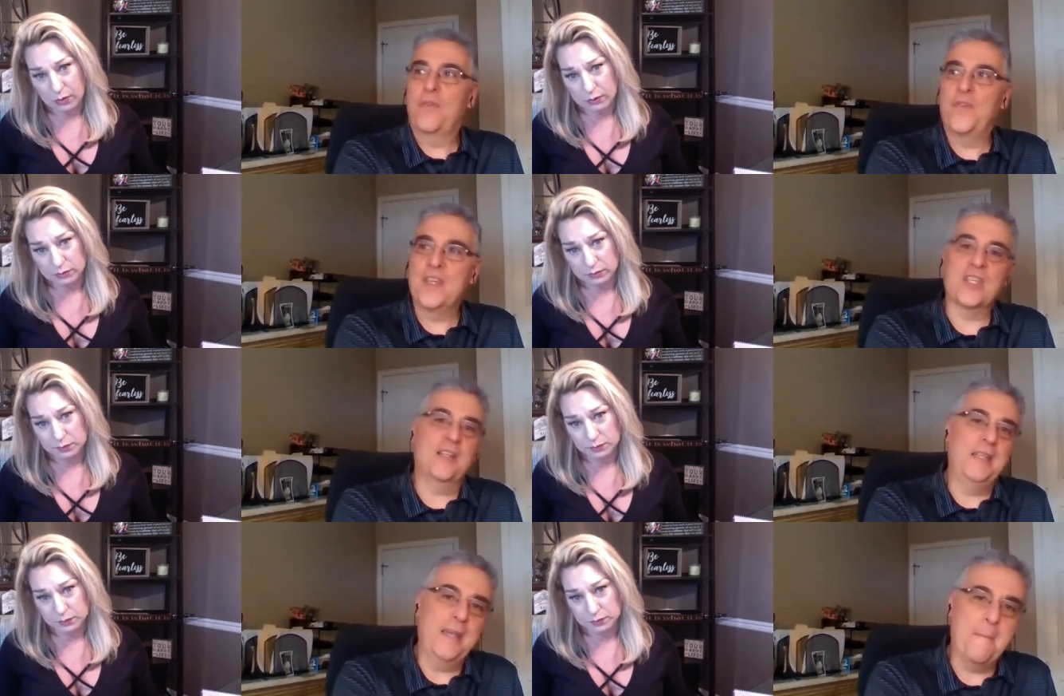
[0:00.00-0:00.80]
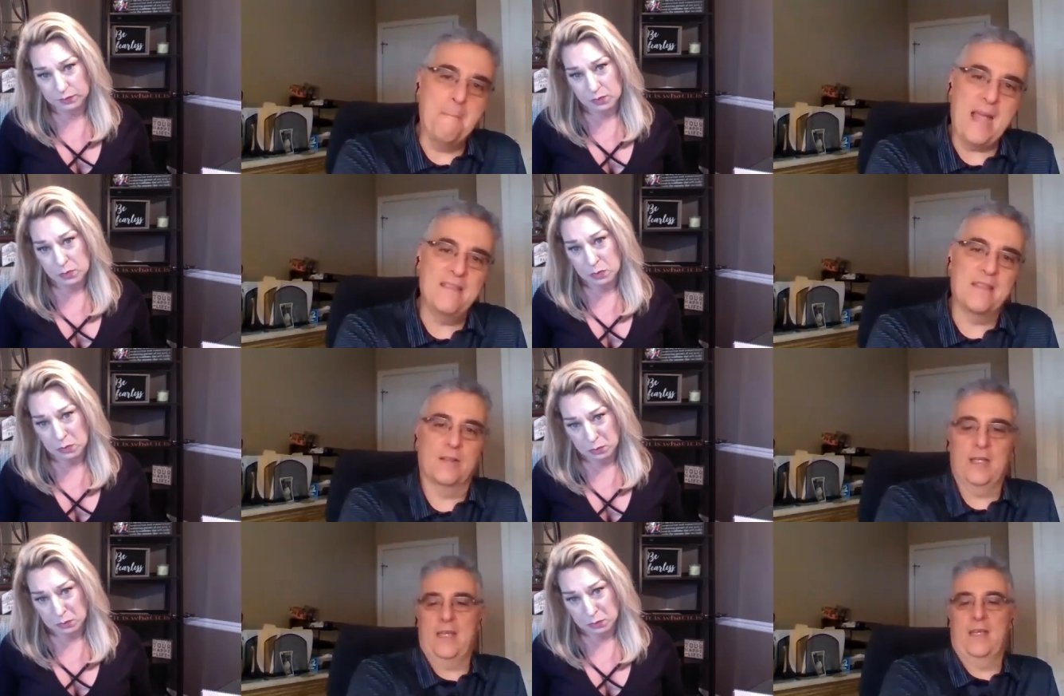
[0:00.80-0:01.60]
Speaker 1: know, physically and
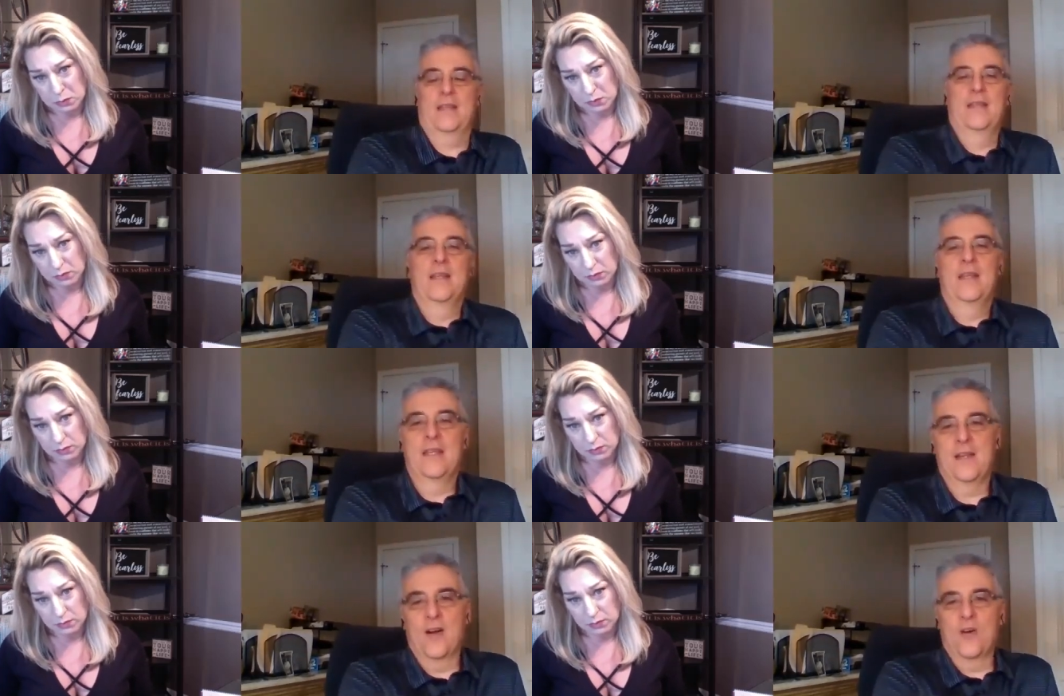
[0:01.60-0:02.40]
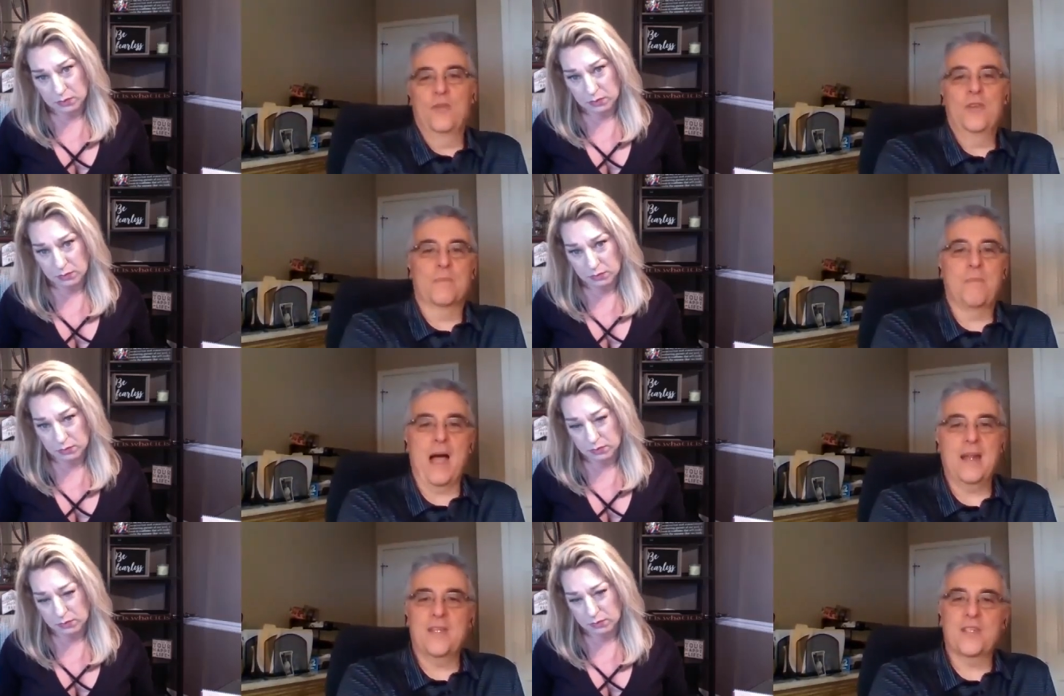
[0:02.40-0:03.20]
mentally, you know, your
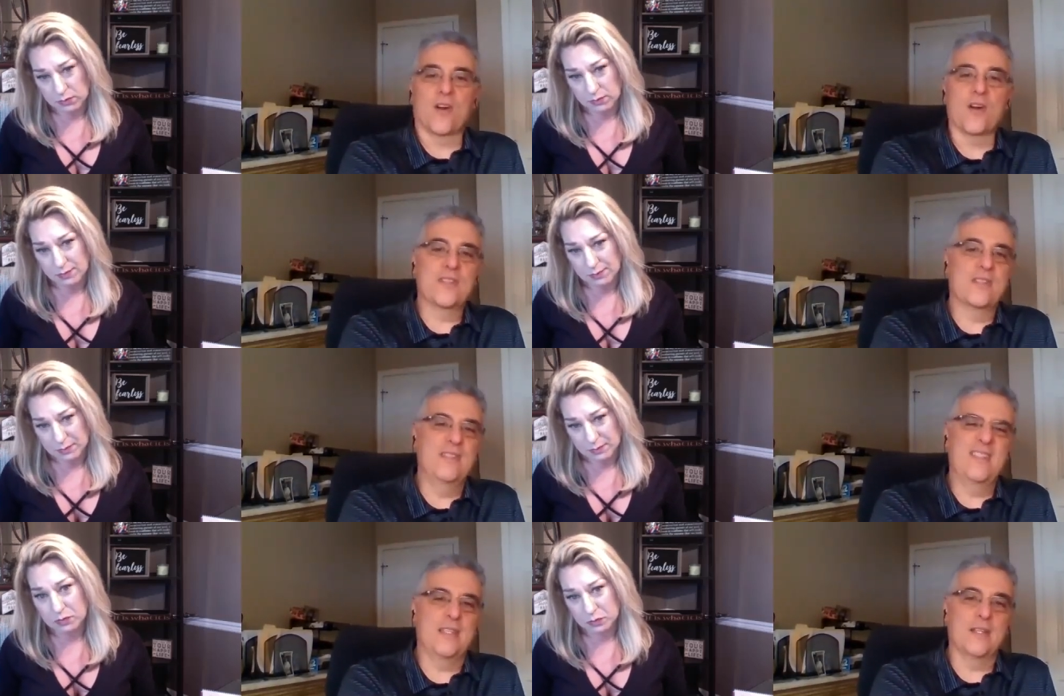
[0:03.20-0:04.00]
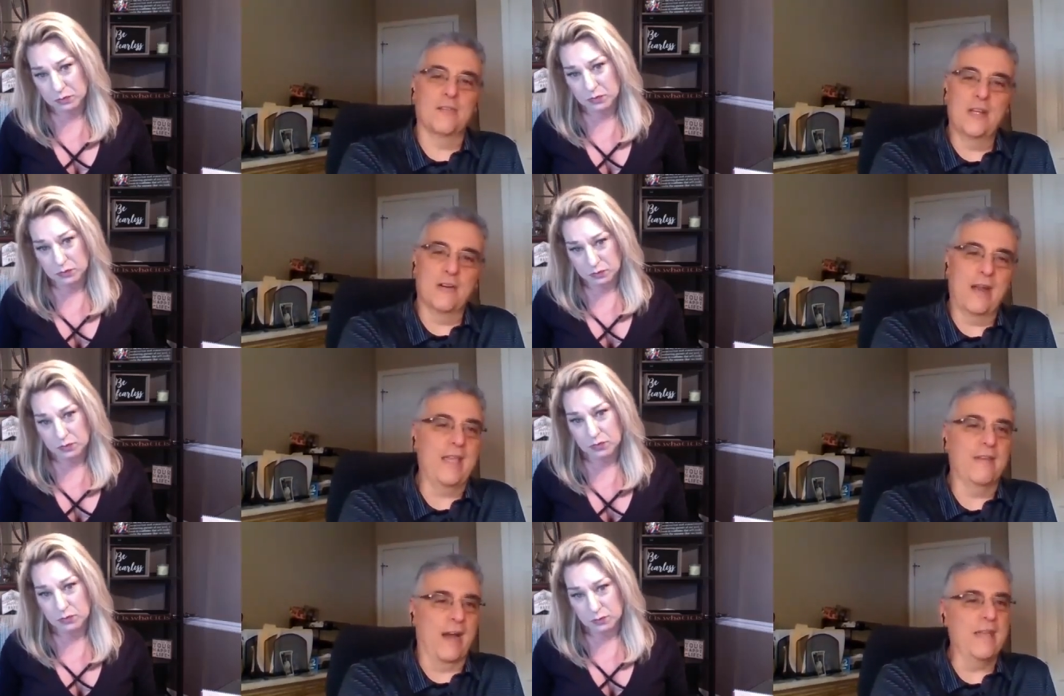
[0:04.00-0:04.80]
body starts to
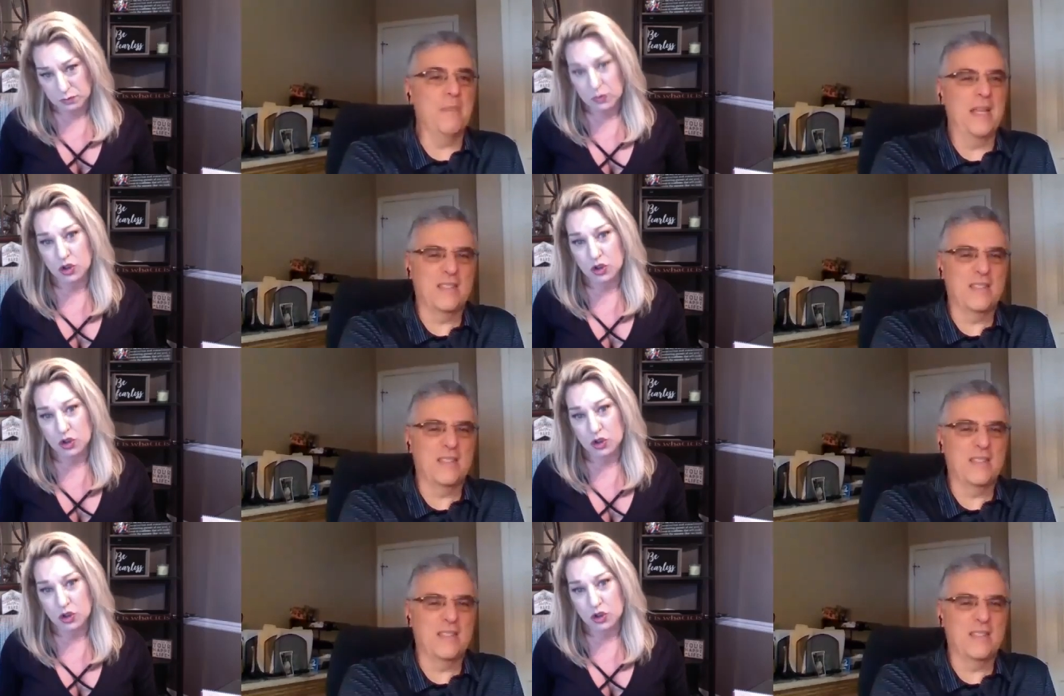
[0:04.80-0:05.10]
deteriorate, right?